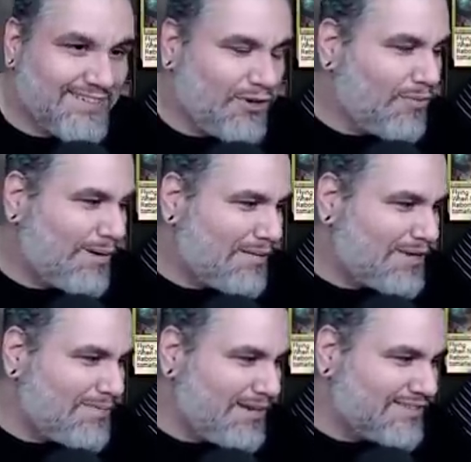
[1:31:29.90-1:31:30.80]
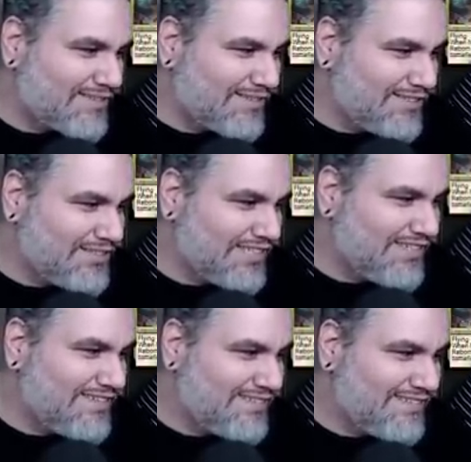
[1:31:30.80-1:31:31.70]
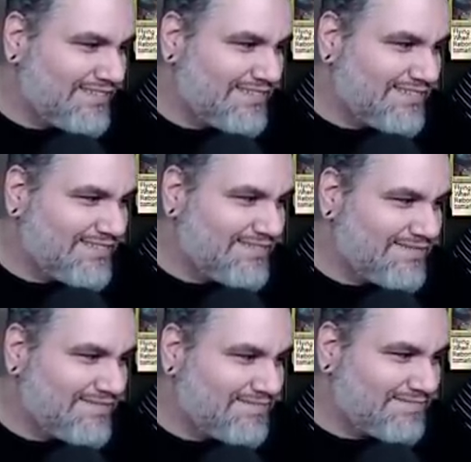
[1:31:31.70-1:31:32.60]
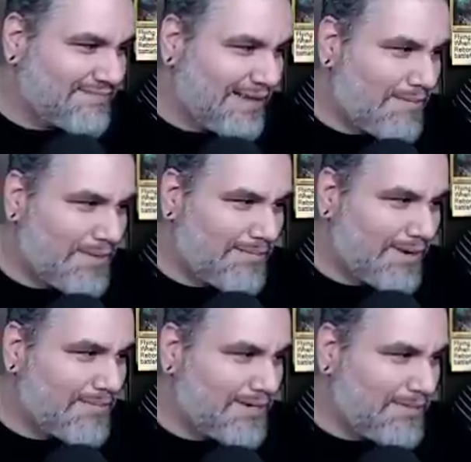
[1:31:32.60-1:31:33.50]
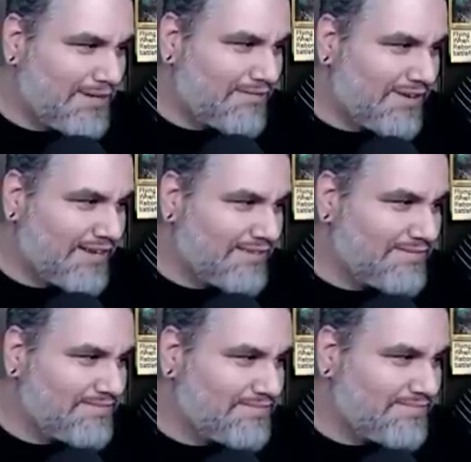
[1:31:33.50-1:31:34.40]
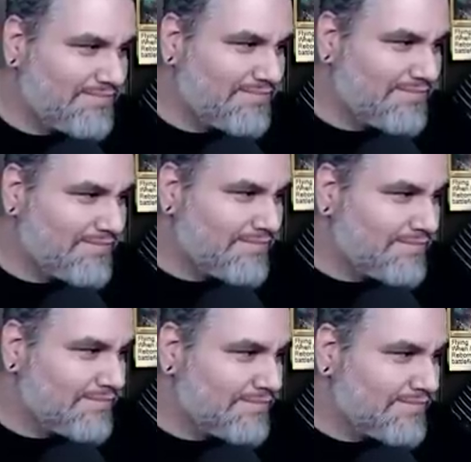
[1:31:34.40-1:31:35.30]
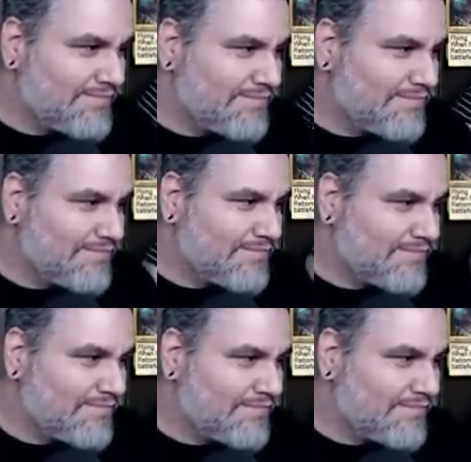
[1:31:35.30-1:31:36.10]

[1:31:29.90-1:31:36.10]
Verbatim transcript: Oh, barbecue beans are legit. I'm a big barbecue bean fan. Unless it's got meat in it.